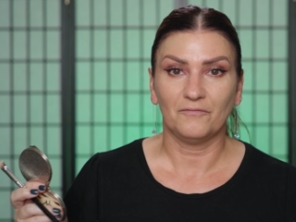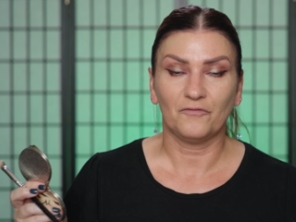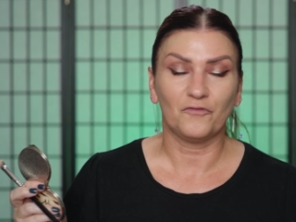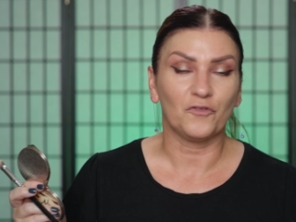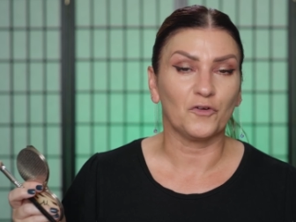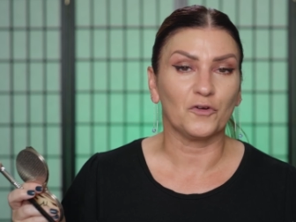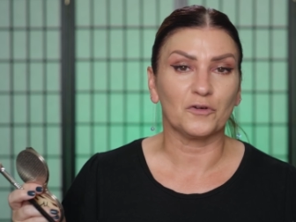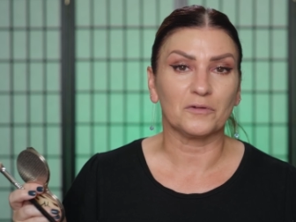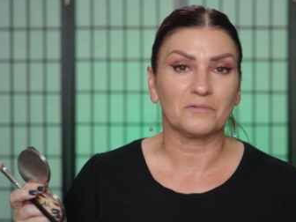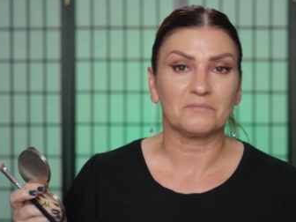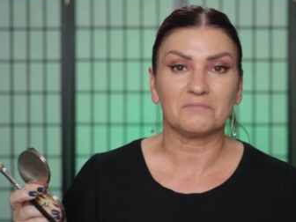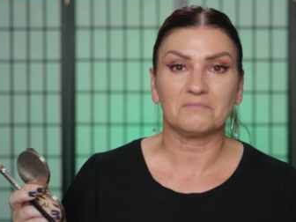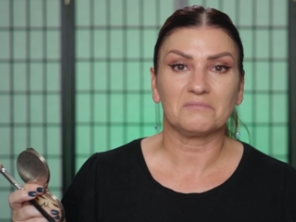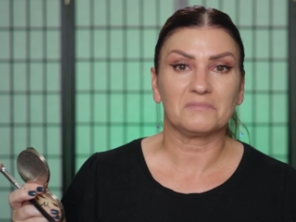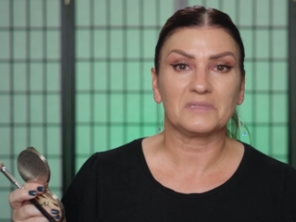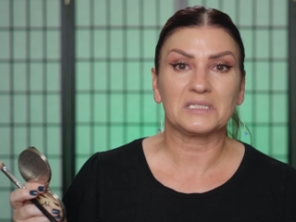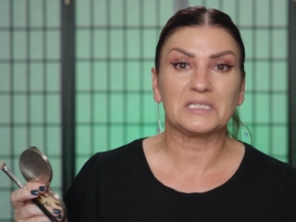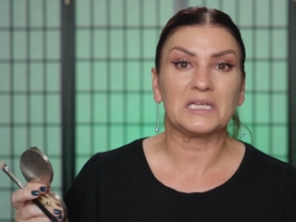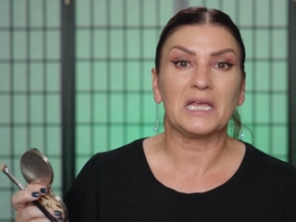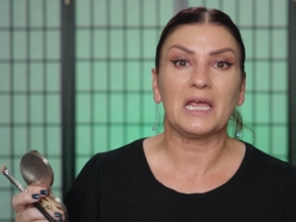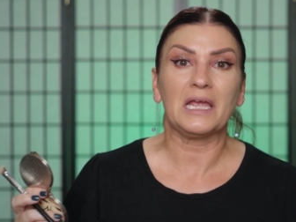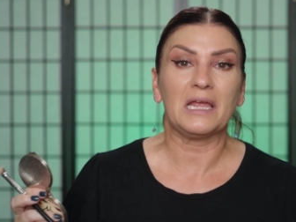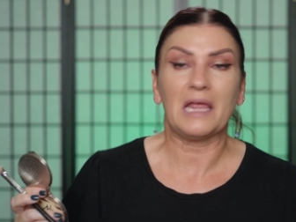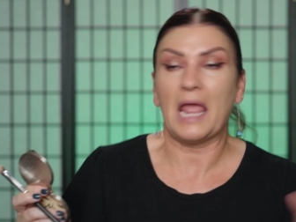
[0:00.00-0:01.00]
for,
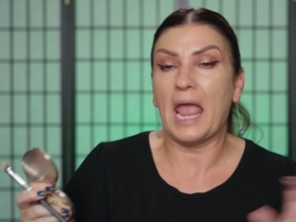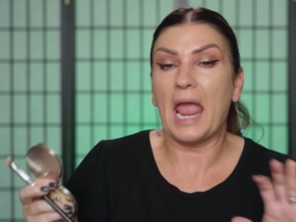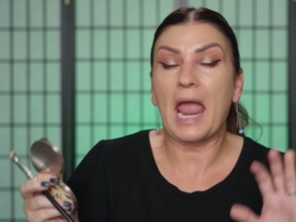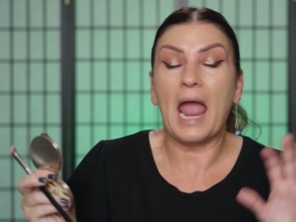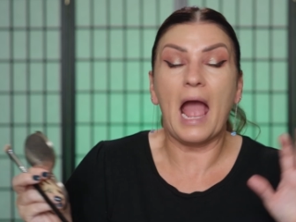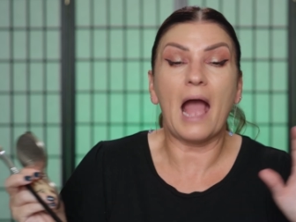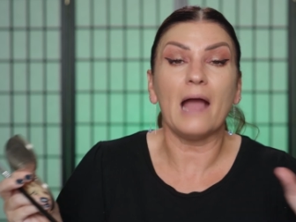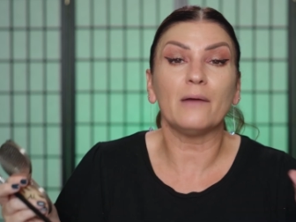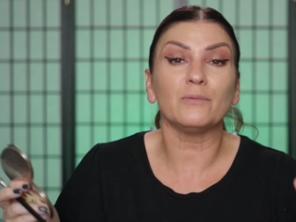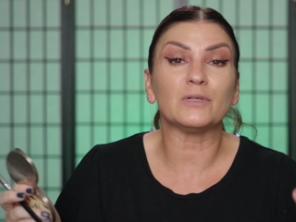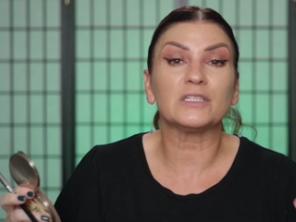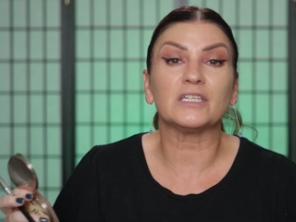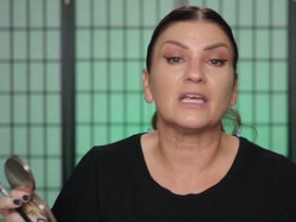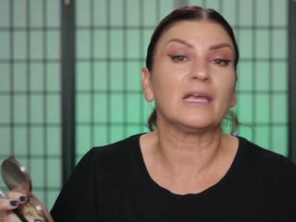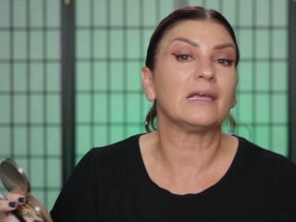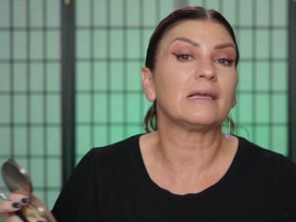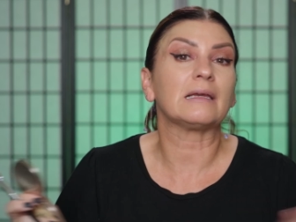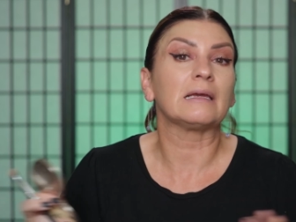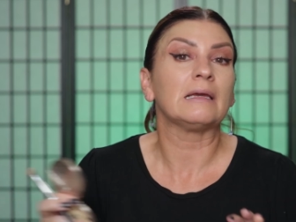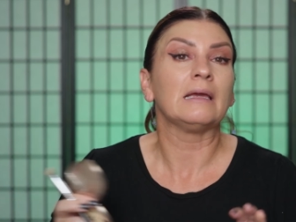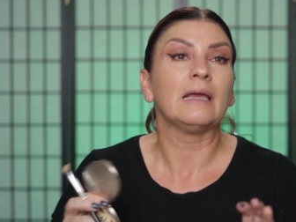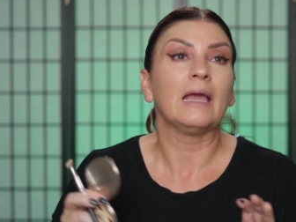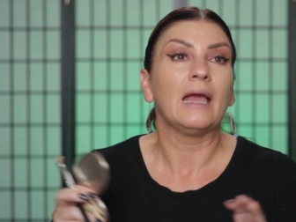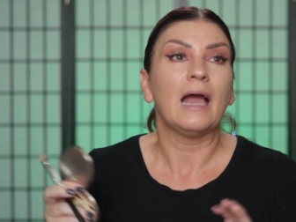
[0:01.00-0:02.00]
I would
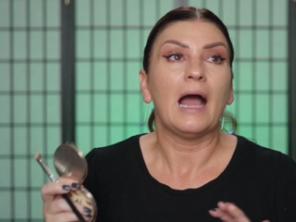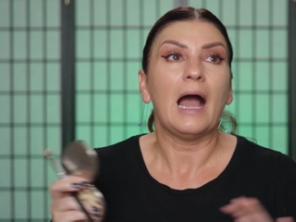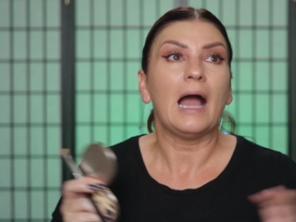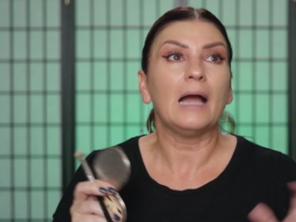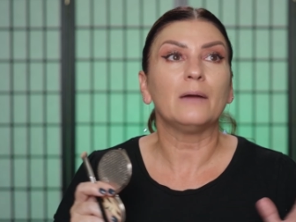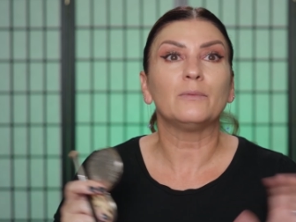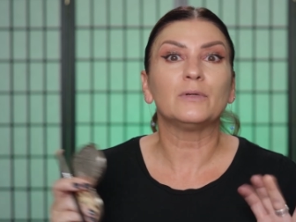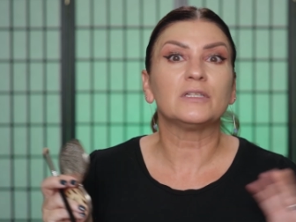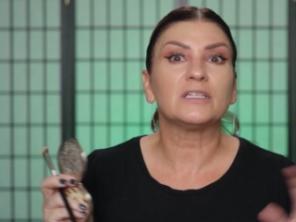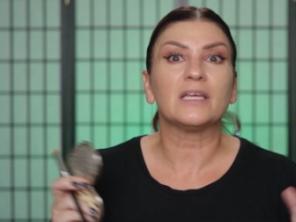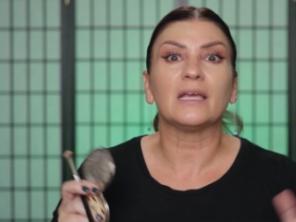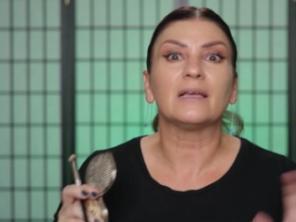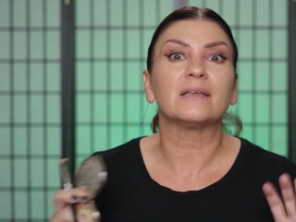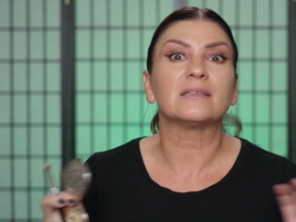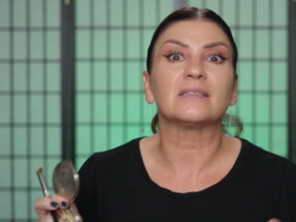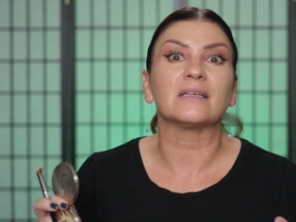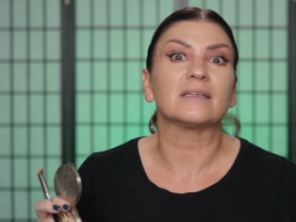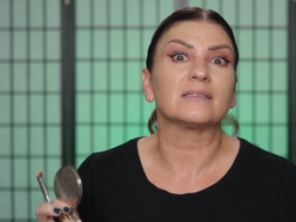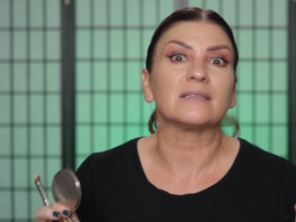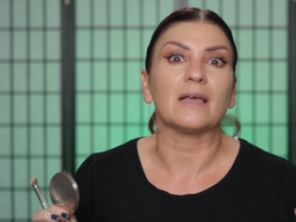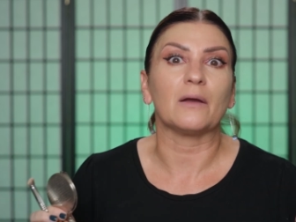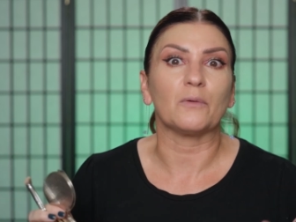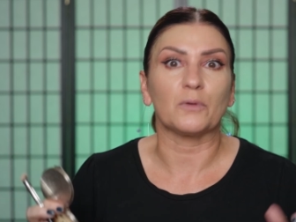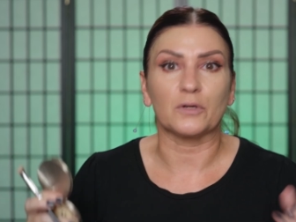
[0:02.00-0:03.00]
take
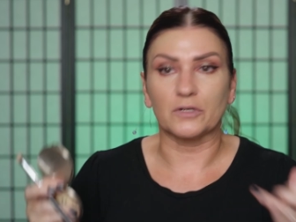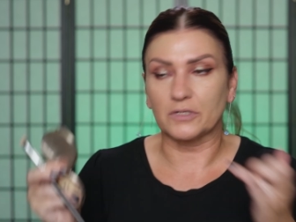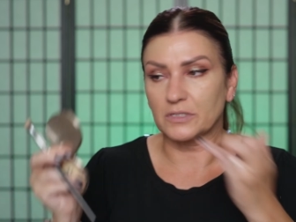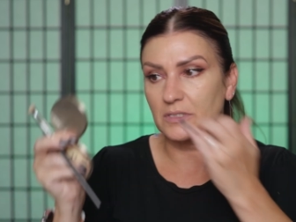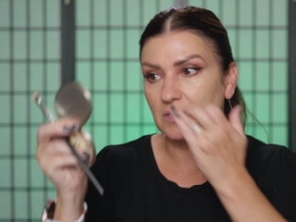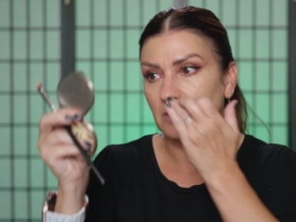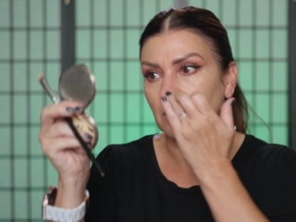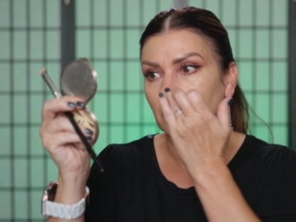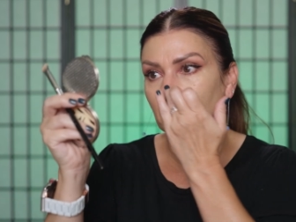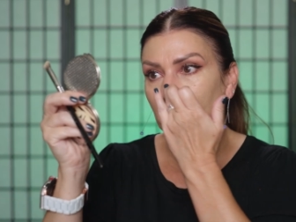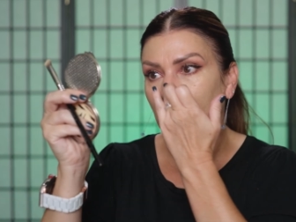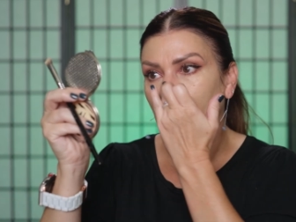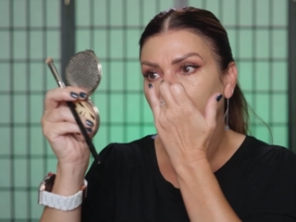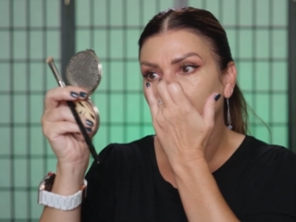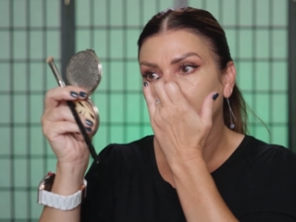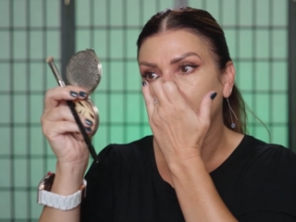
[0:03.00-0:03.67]
6 hours,